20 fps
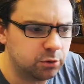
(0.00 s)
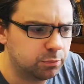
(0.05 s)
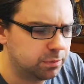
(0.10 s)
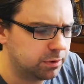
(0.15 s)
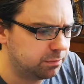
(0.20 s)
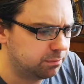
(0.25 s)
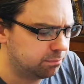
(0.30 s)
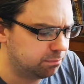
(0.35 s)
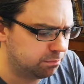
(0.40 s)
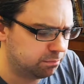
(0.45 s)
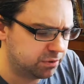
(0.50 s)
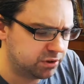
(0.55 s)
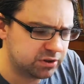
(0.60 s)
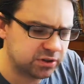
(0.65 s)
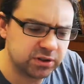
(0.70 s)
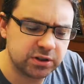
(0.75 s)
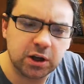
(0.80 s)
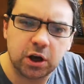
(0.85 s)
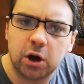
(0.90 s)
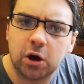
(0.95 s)
bit
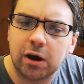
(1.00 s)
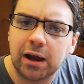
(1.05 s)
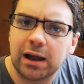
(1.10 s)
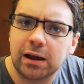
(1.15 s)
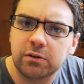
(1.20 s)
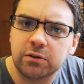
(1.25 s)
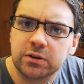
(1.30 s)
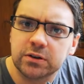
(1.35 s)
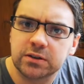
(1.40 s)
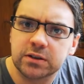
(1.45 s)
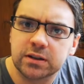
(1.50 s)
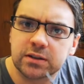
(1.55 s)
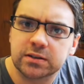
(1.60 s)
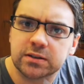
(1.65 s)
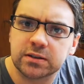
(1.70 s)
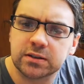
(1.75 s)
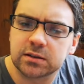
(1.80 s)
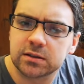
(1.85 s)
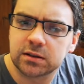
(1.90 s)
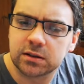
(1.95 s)
bizarre. How does
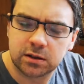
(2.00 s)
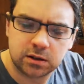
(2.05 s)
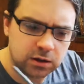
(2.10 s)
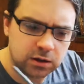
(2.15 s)
this